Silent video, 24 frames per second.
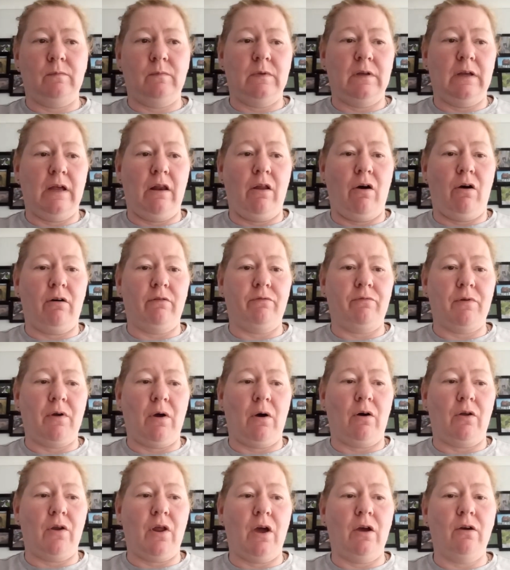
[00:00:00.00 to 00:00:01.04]
a lot of
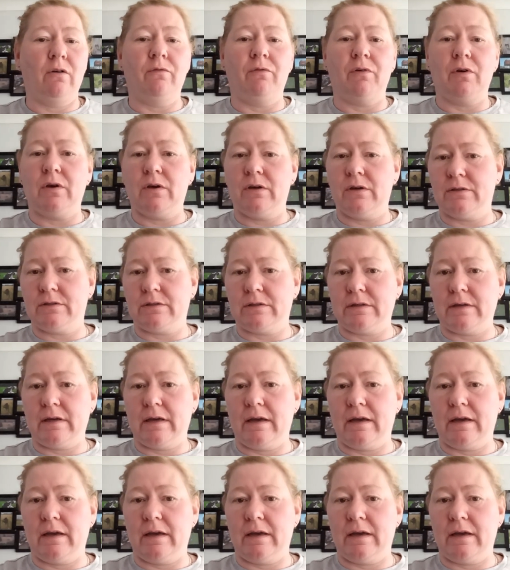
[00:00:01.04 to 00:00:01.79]
yarn overs,